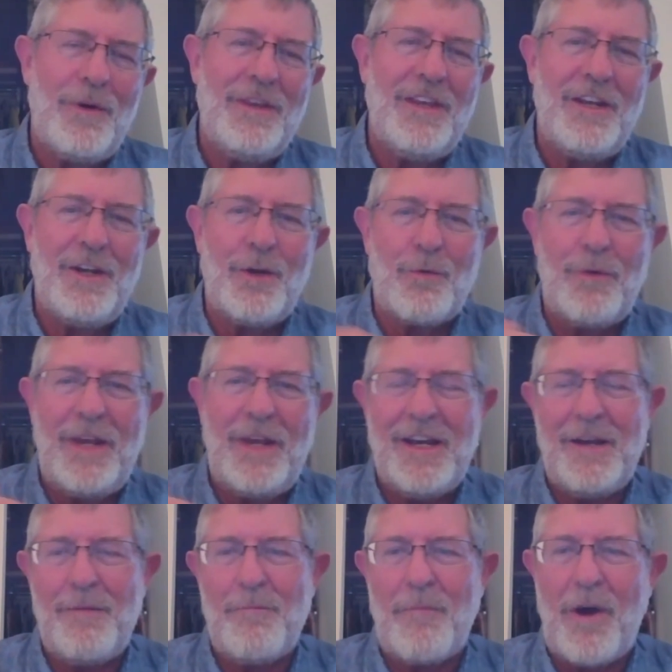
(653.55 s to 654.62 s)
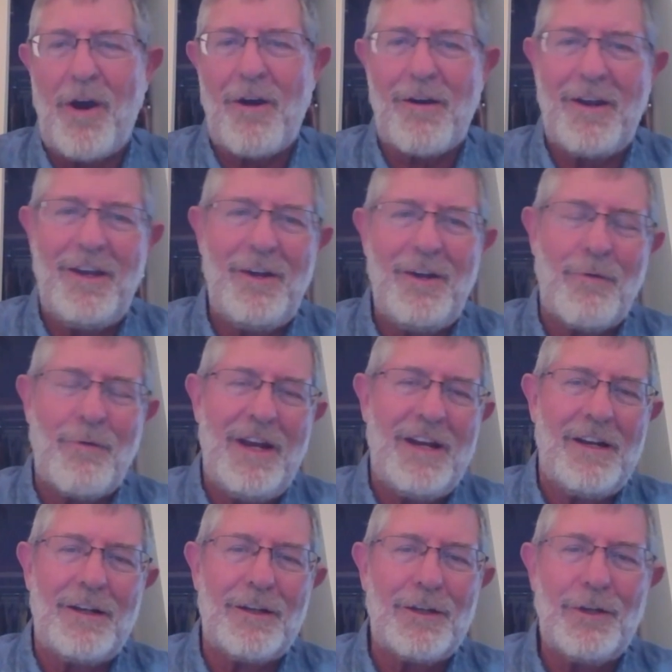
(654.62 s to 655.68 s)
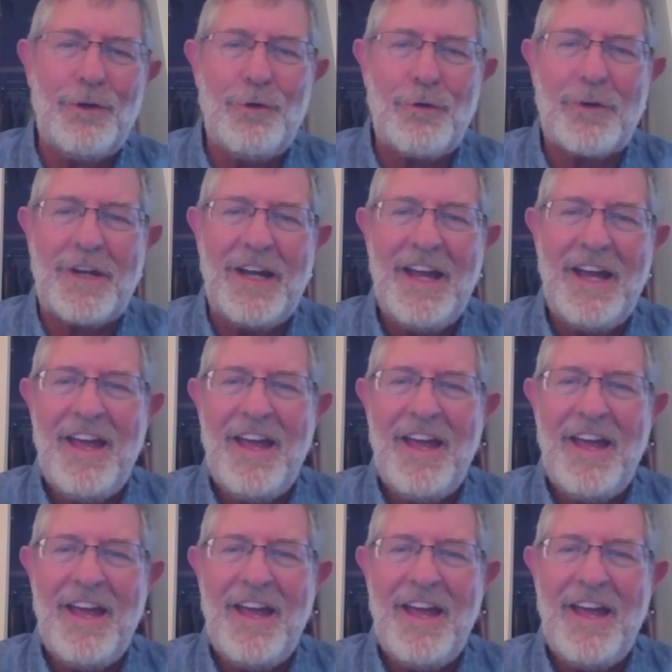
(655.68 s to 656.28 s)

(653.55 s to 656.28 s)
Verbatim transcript: and then you read it in Mark, and you read it in Luke,